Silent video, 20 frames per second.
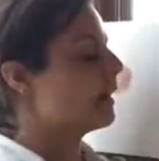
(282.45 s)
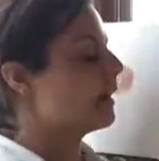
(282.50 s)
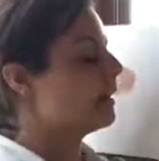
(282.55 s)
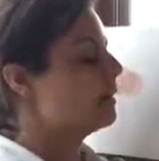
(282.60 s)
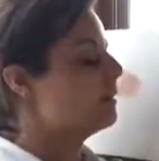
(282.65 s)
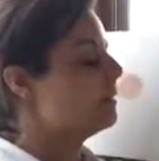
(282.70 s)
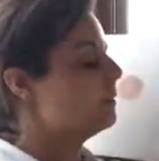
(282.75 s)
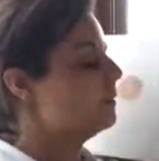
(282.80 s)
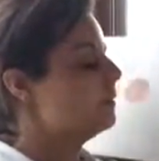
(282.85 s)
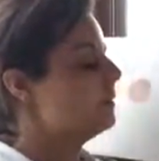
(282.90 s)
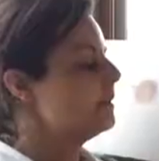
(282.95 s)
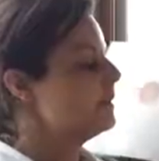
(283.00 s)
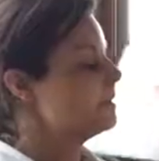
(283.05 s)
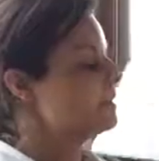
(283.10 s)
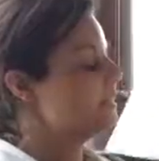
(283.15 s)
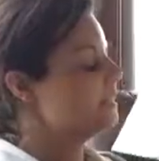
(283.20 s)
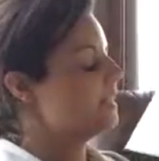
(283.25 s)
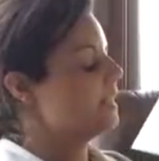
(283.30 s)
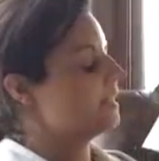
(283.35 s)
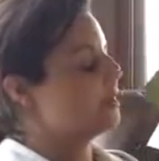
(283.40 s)
I know when
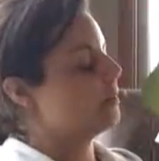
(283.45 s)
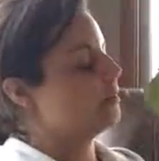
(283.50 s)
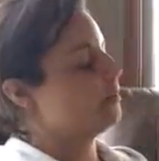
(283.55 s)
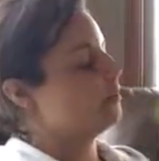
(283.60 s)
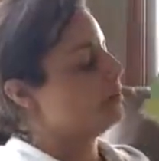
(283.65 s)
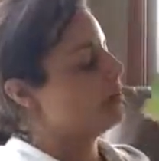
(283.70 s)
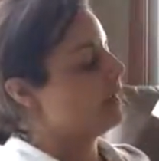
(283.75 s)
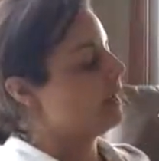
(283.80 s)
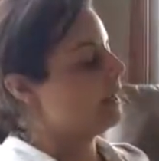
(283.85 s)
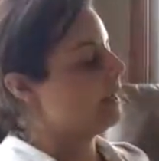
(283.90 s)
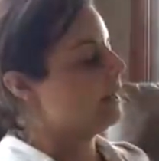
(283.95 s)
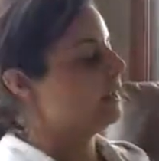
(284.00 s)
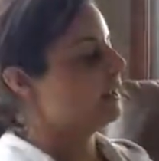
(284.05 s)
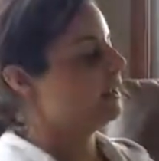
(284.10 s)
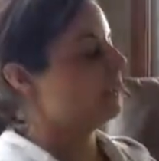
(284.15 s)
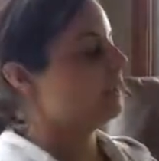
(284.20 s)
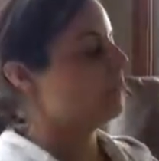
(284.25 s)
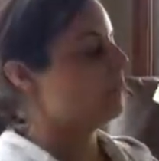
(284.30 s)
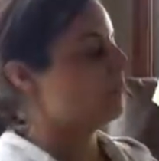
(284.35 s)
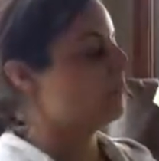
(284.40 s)
to take a
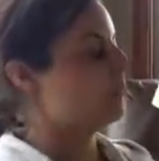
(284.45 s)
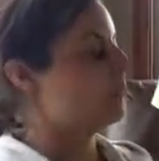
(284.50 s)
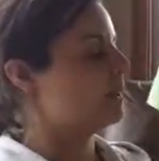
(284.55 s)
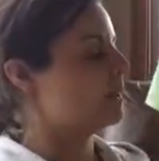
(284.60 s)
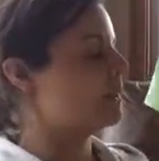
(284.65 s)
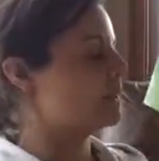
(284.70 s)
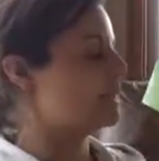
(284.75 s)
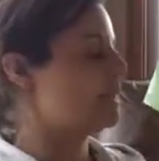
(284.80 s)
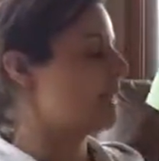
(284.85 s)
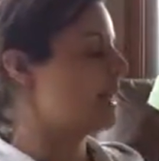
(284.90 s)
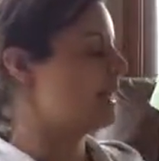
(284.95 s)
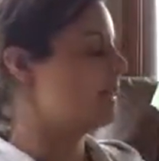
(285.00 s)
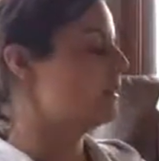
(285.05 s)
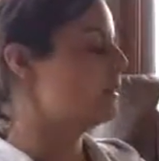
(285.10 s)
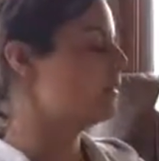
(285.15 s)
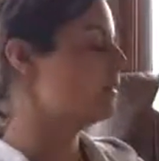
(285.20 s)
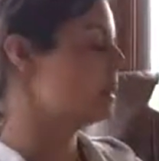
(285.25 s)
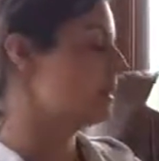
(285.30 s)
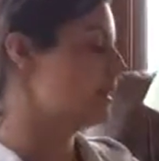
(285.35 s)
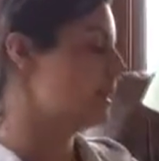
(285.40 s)
break when it's the
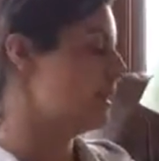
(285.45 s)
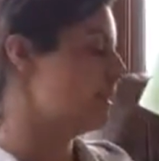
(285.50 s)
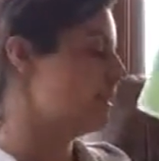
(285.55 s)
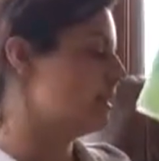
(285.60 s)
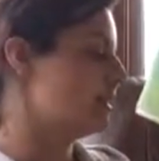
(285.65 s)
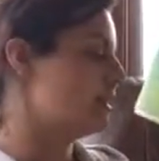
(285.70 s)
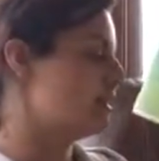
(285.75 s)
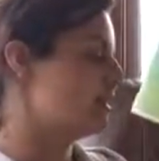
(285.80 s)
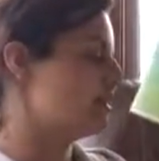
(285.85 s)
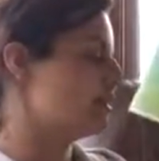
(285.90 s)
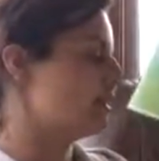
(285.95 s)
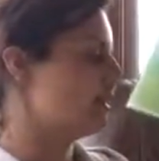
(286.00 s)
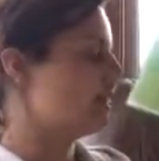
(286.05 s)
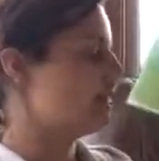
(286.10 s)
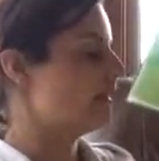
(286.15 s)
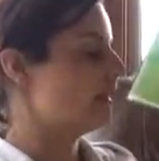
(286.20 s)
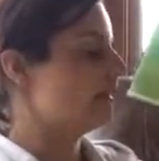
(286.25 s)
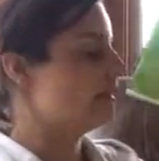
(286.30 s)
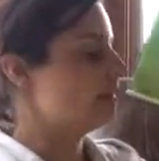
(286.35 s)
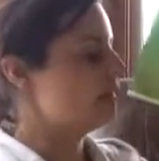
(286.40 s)
end of a sentence.
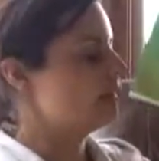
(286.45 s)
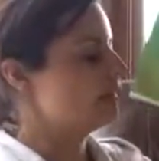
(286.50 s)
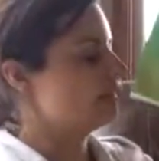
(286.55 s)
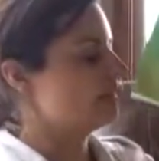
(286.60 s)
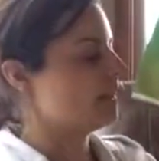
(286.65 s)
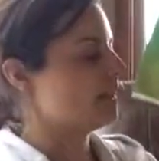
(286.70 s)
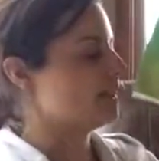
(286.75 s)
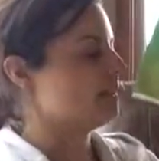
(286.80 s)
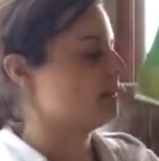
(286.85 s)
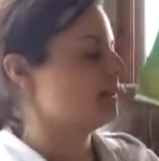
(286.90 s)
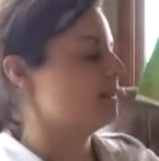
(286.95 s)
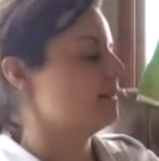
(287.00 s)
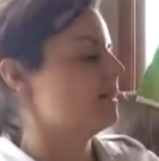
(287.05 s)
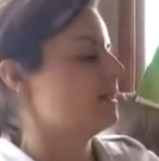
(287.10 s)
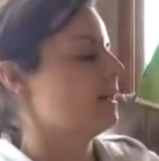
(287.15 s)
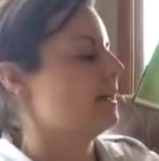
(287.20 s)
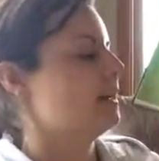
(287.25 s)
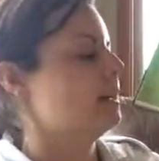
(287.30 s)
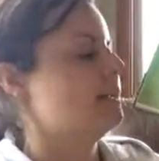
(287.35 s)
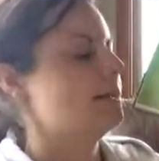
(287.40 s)
And the end of a
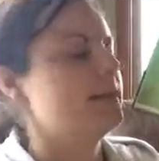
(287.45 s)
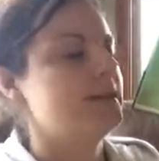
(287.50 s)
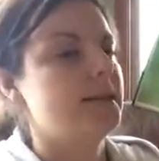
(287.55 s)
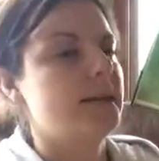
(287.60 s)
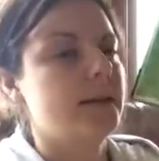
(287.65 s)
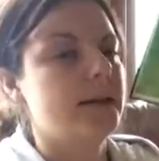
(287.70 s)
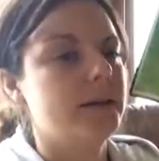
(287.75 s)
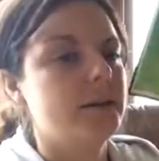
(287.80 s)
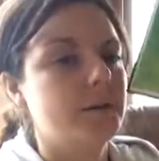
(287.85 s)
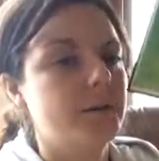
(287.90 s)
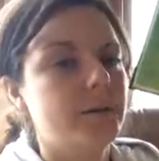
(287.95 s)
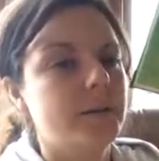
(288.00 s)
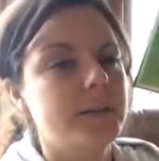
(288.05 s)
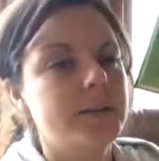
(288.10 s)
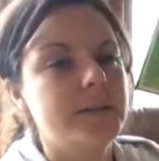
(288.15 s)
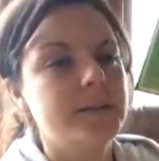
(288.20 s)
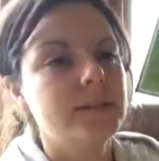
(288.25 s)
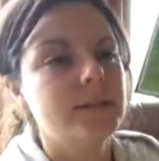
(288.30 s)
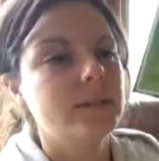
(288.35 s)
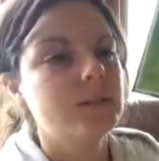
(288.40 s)
sentence, I can see it with
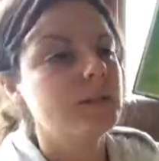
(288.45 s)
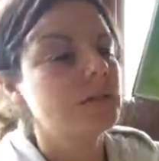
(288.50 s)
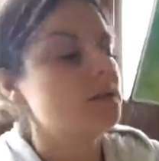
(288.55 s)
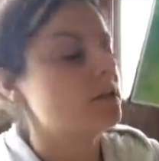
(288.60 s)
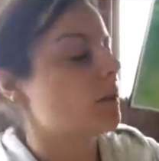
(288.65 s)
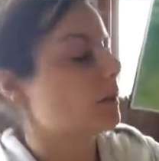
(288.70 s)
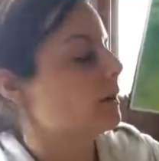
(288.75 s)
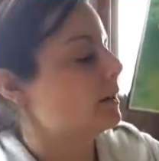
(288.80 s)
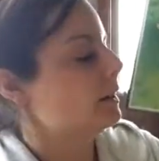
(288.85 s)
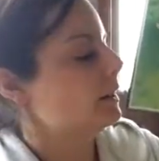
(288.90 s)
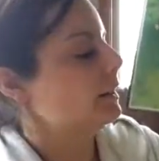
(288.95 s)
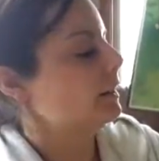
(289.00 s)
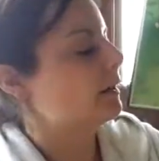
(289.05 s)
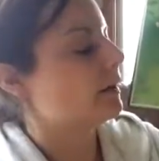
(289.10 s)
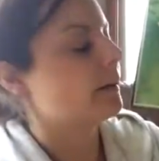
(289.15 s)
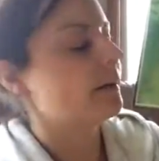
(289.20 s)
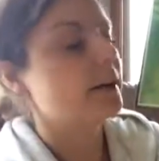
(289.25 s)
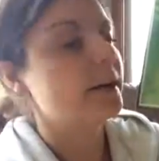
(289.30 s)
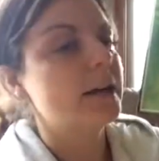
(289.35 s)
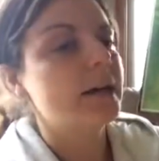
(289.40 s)
this little dot
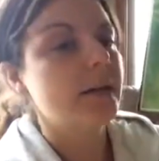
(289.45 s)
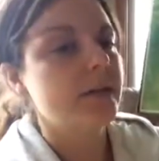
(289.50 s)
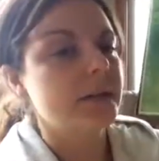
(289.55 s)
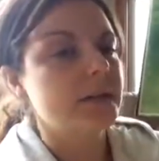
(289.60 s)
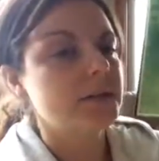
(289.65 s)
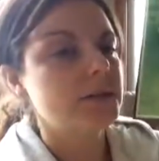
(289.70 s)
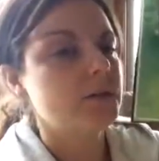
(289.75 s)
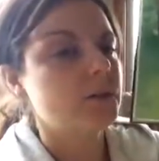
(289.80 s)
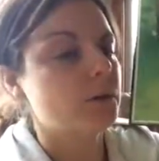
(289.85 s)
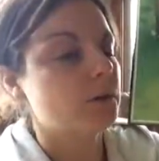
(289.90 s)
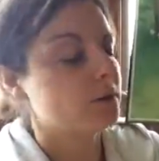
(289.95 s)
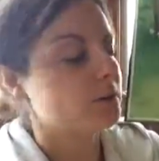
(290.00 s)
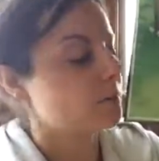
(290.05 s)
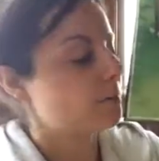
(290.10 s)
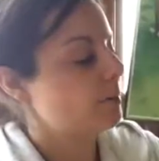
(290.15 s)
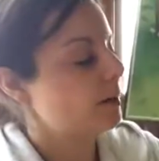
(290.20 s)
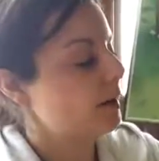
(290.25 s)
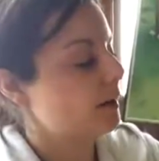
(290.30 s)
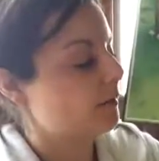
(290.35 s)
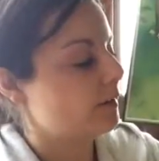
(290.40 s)
here. That's called a
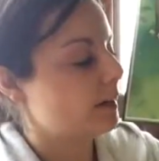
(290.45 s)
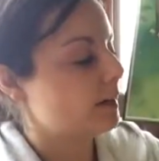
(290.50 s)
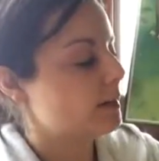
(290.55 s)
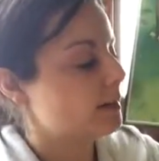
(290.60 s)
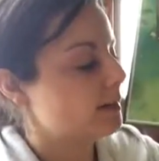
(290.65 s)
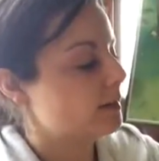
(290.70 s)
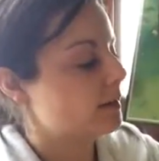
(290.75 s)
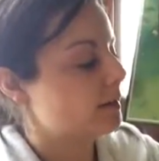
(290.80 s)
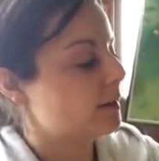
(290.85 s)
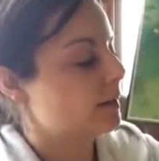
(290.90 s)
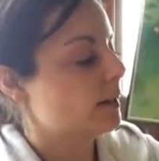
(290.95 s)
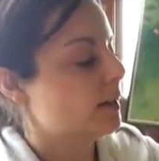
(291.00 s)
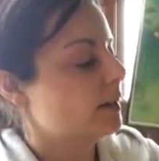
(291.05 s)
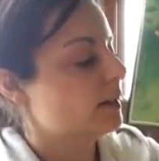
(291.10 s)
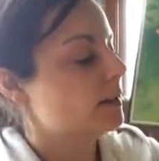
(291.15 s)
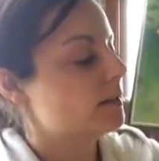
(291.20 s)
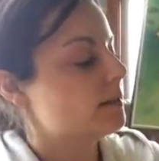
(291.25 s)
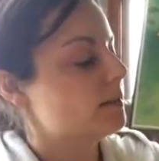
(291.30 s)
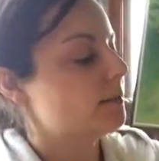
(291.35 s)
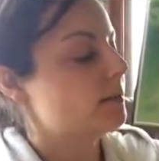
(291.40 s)
period.
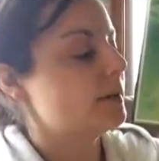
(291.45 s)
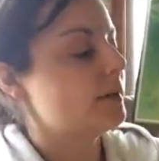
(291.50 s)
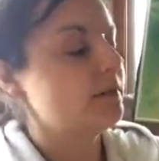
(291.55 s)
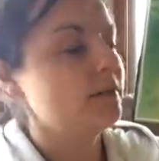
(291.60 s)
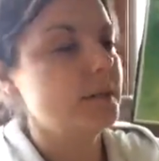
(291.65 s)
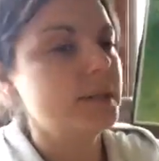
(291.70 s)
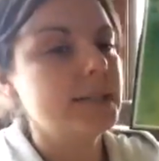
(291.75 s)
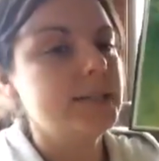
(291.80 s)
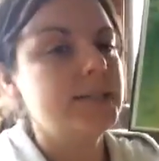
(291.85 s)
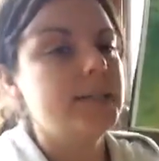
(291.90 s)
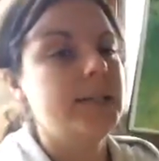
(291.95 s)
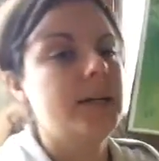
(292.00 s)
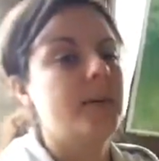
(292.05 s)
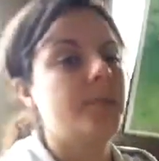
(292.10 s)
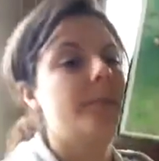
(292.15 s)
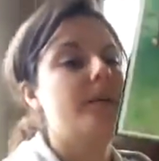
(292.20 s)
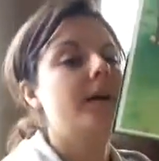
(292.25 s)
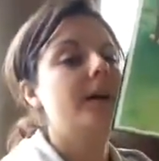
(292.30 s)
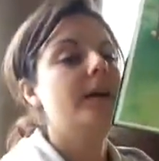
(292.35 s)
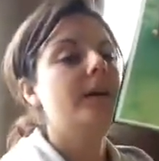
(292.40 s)
So whenever I see a
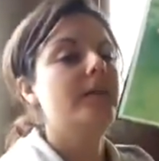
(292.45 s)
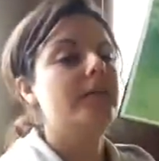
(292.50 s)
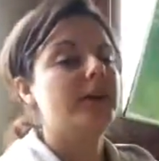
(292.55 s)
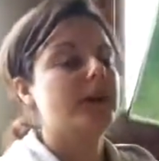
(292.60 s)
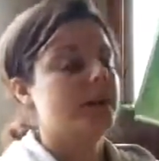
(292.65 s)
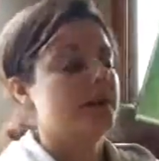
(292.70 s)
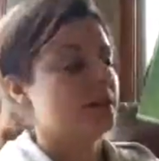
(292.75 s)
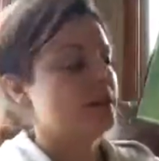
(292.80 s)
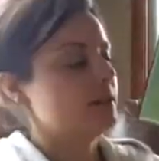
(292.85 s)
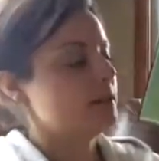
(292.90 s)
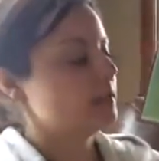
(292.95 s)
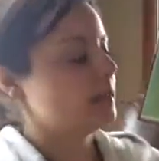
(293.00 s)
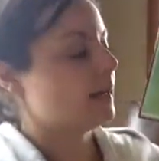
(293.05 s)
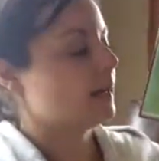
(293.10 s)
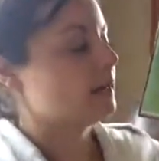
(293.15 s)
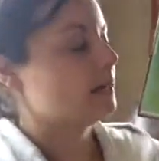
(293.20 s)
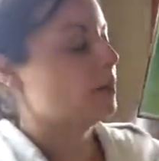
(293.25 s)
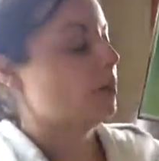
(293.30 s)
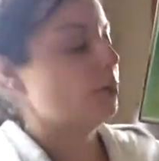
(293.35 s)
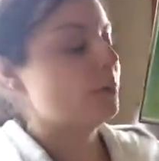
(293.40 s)
period,
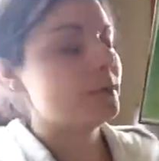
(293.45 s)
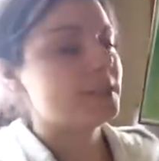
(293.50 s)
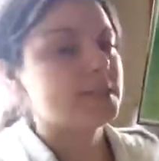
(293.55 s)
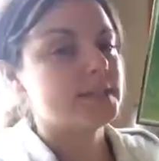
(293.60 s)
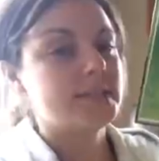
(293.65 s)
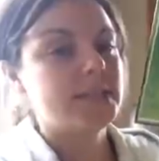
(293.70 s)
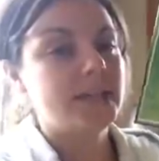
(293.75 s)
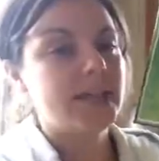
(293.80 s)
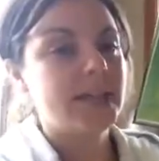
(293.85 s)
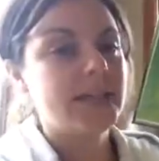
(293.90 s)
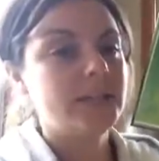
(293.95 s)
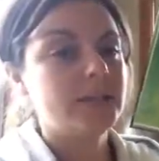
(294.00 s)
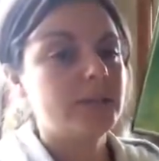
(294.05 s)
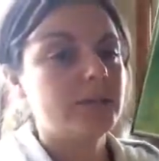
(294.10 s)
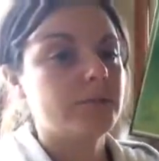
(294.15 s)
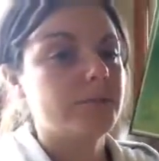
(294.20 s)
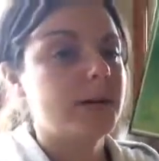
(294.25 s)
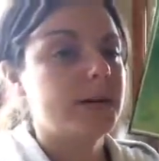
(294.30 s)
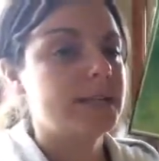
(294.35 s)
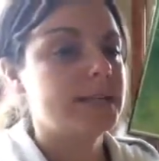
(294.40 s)
I know it's the end
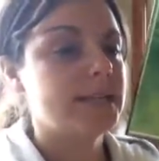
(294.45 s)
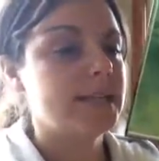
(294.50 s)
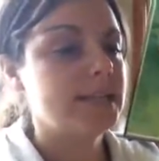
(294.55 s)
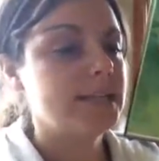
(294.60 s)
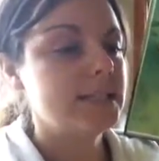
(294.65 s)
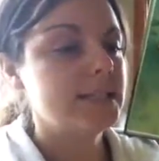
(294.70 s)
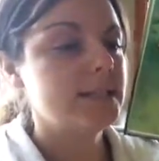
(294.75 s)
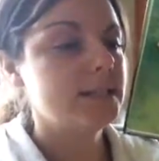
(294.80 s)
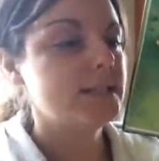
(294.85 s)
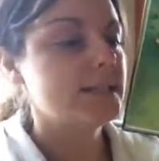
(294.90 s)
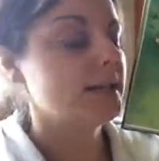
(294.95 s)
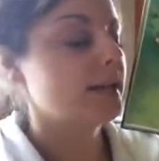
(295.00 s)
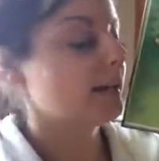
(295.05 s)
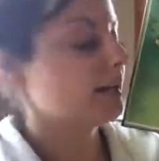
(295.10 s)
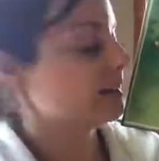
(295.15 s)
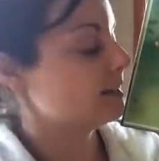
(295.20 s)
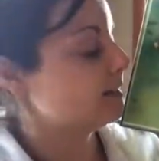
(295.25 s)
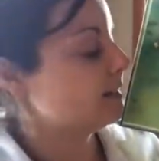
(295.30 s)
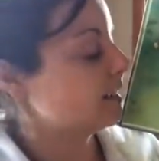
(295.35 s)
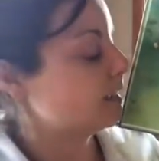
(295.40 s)
of my sentence and I
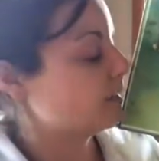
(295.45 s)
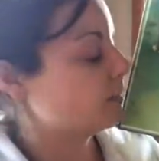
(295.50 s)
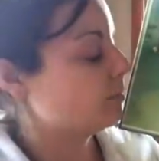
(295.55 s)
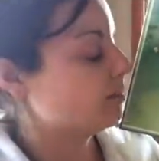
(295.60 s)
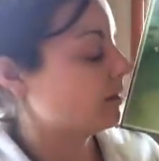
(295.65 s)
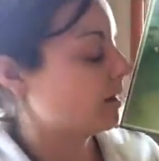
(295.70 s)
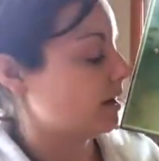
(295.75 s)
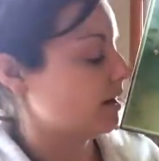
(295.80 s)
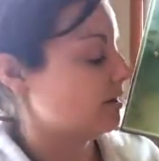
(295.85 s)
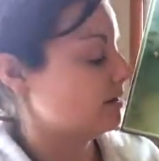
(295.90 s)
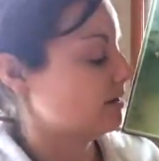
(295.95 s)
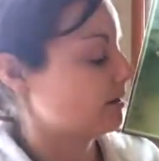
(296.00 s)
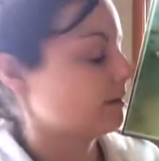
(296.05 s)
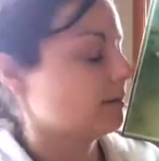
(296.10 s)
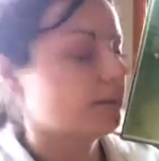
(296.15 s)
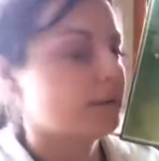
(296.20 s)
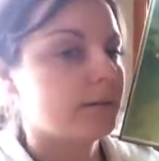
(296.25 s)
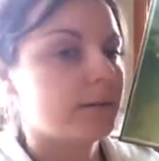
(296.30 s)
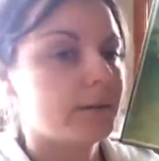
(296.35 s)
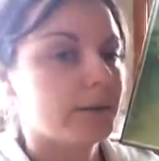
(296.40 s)
can take a break.
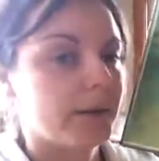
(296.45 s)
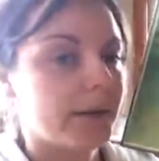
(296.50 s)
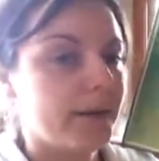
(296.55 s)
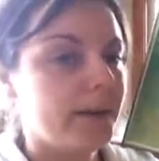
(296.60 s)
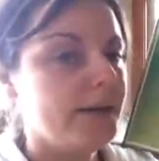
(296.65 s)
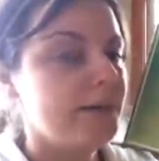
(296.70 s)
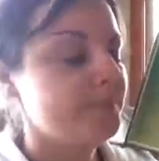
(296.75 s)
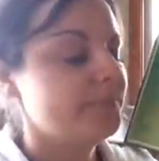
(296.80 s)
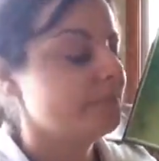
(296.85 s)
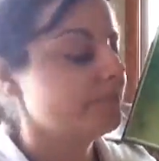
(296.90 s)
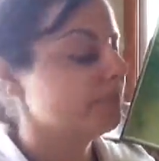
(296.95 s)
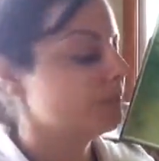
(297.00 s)
Okay?